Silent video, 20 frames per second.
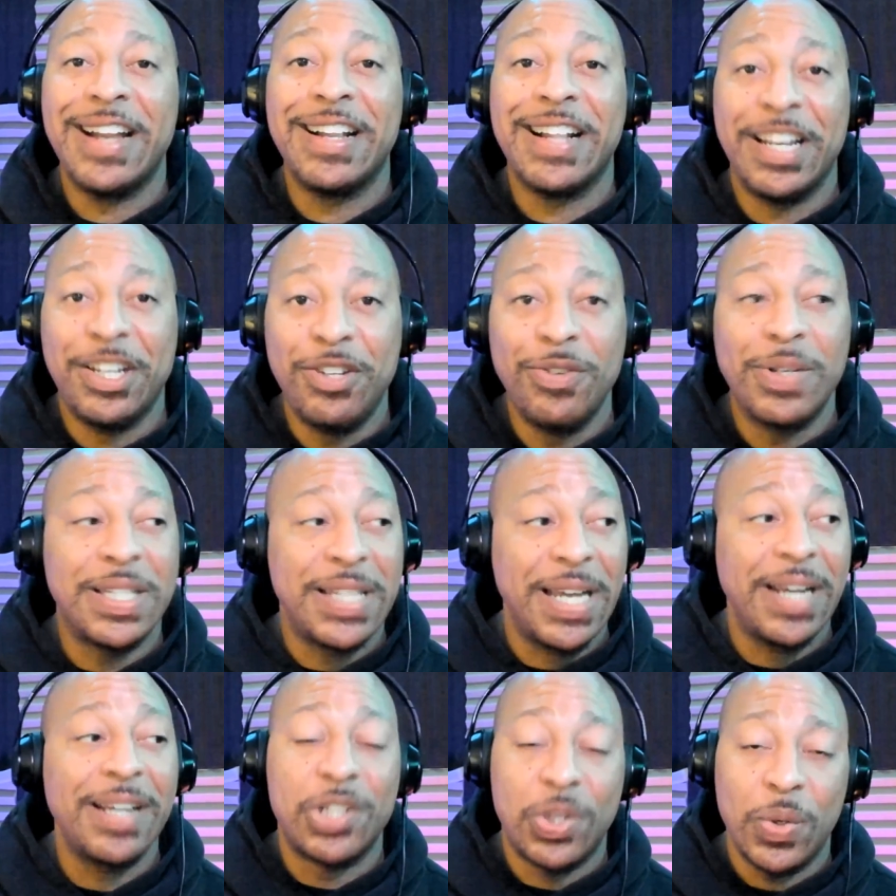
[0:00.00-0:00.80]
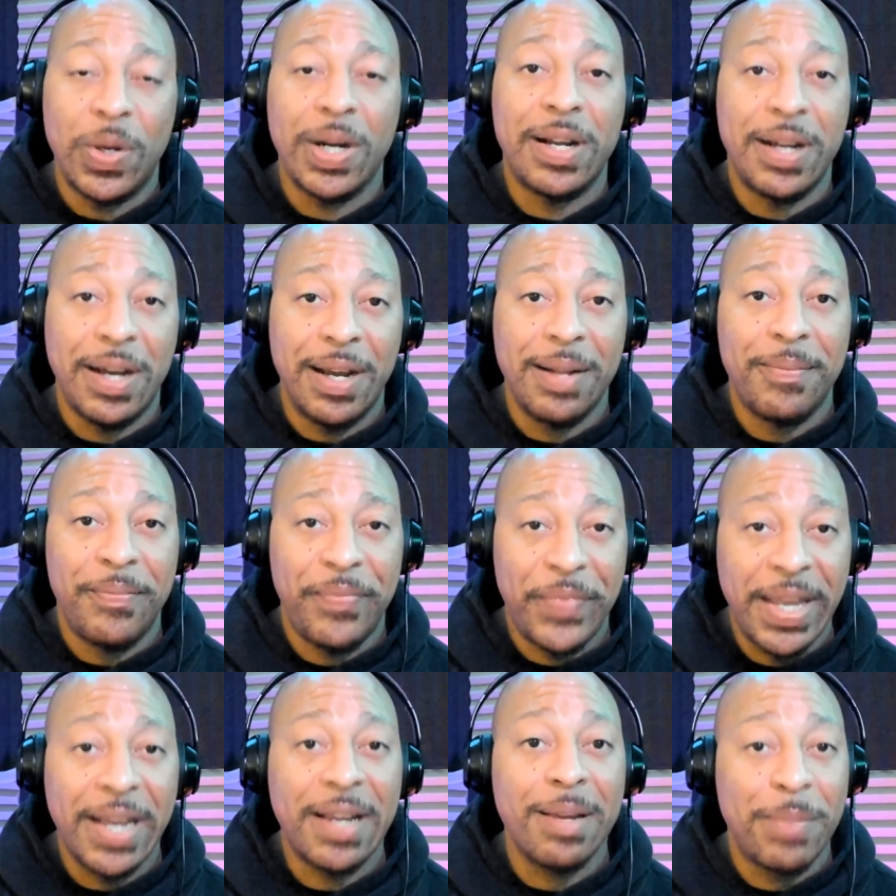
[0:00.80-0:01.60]
Like you could take a shortcut
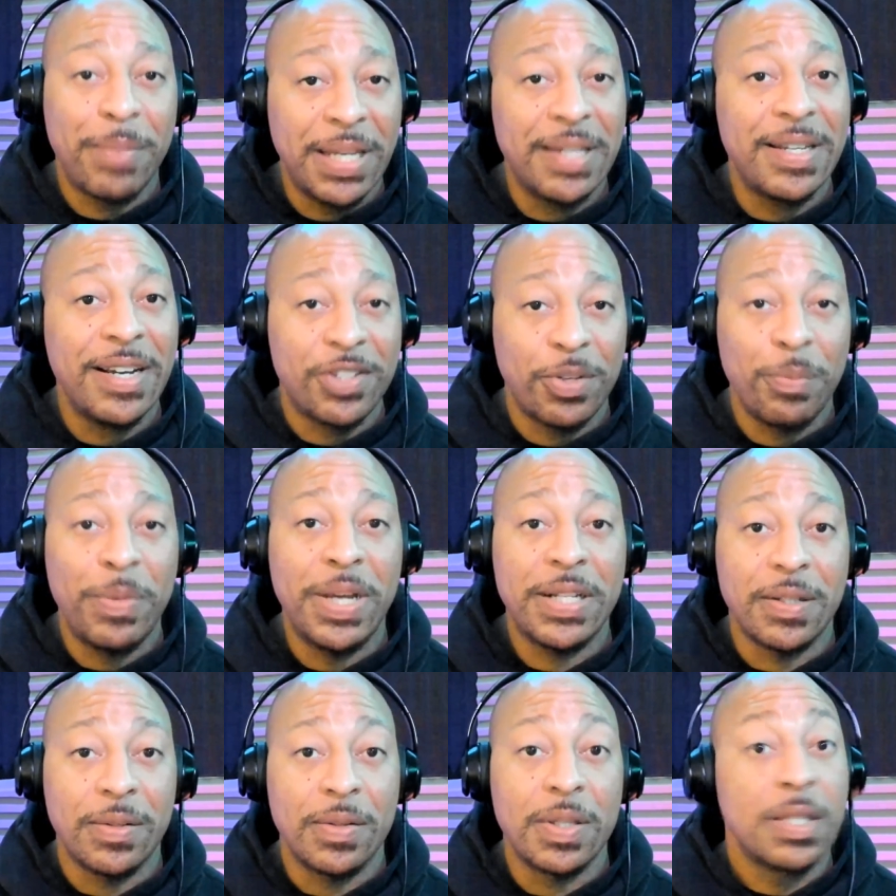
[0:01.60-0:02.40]
and it could be detrimental.